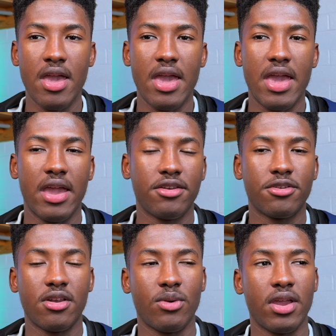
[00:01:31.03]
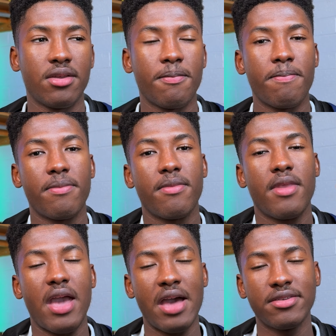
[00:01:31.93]
And so anyway,
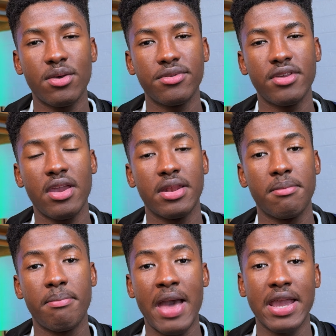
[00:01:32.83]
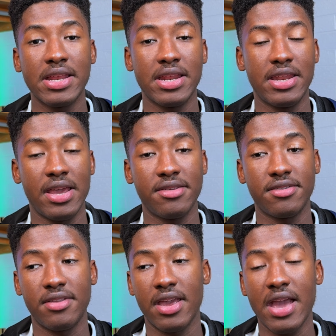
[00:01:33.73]
as I was saying, back in the days,
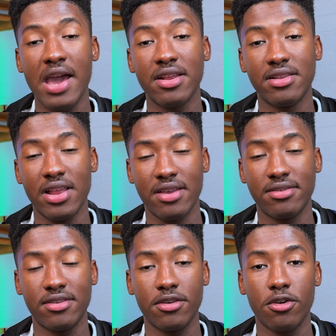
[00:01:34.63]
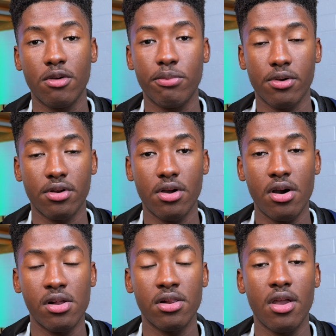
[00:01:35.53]
they had a less secure
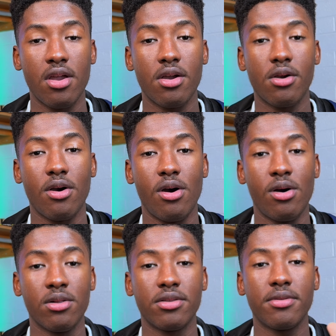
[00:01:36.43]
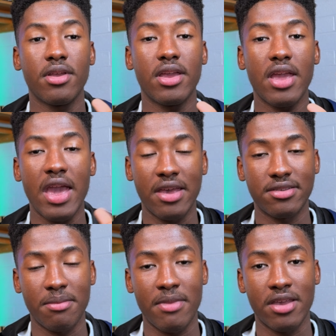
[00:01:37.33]
protocol called
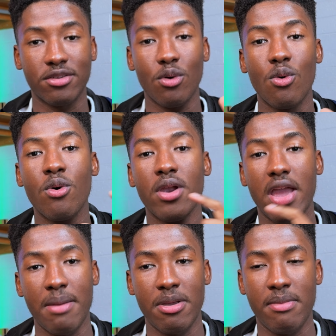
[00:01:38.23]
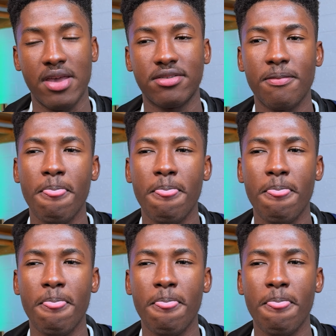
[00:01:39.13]
SMS or MMS.